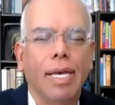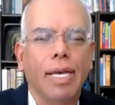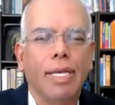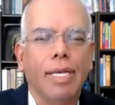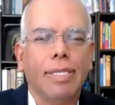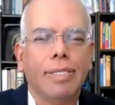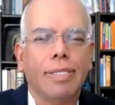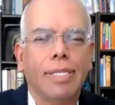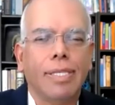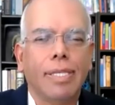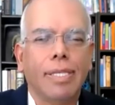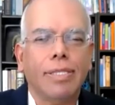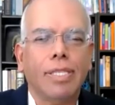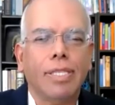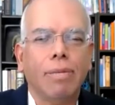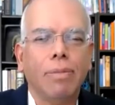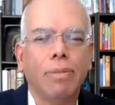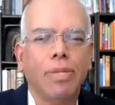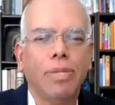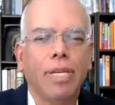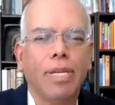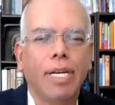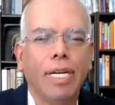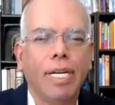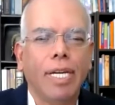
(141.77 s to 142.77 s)
System
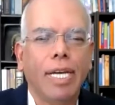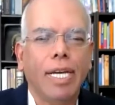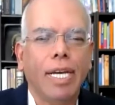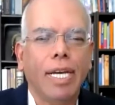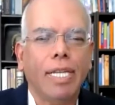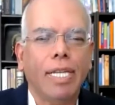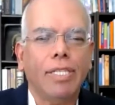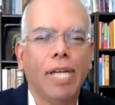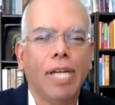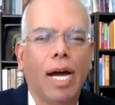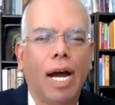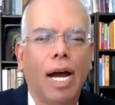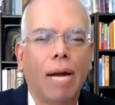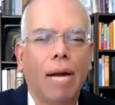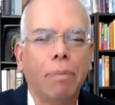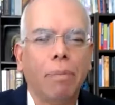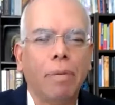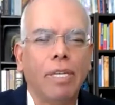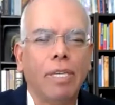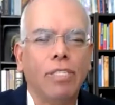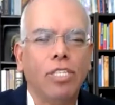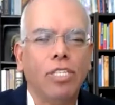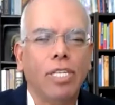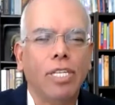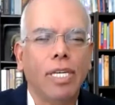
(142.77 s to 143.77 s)
38,
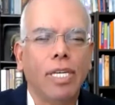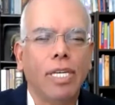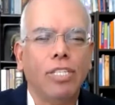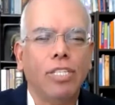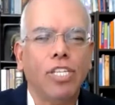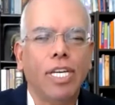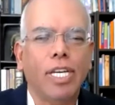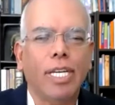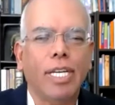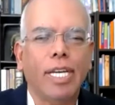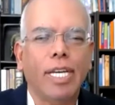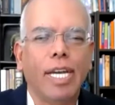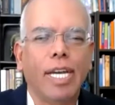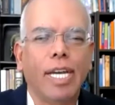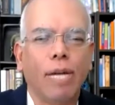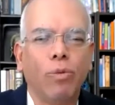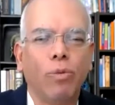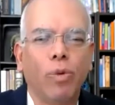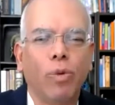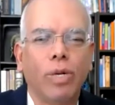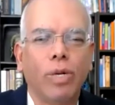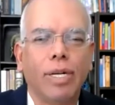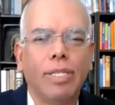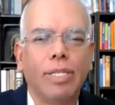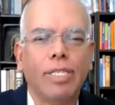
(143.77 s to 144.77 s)
RPG, JD
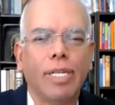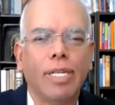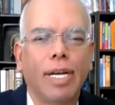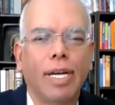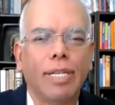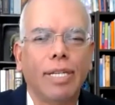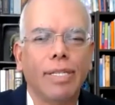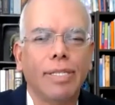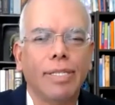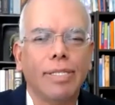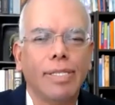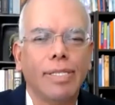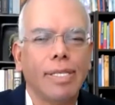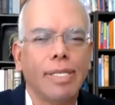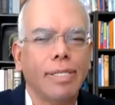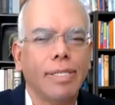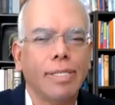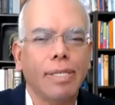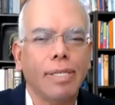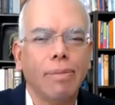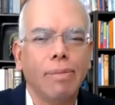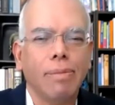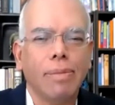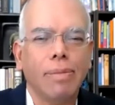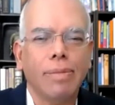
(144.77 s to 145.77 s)
Edwards, and other
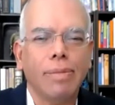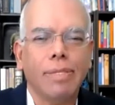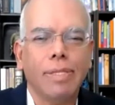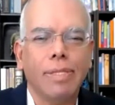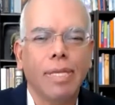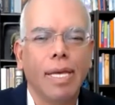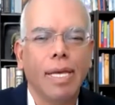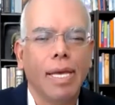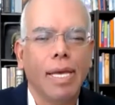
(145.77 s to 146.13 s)
systems.